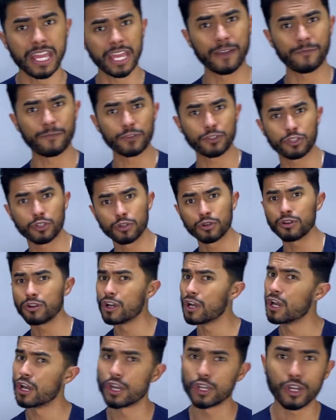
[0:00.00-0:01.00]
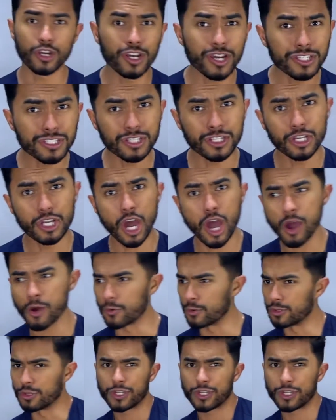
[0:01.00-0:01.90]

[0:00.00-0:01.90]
If you do, you're good to go.